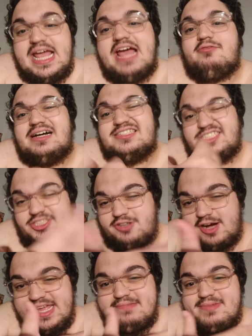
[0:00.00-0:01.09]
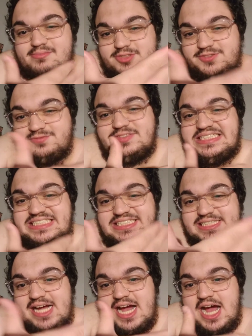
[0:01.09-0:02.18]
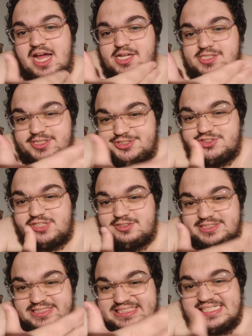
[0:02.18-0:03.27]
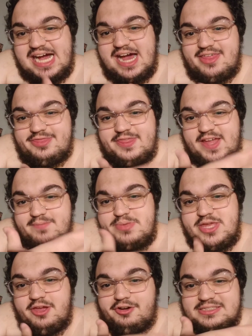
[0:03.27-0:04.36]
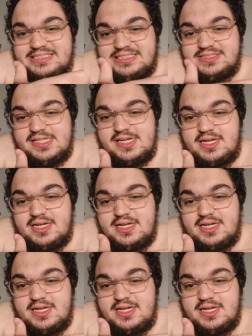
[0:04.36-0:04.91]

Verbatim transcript: And when I was talking about movies, uh, you thought I was like a therapeutic thing.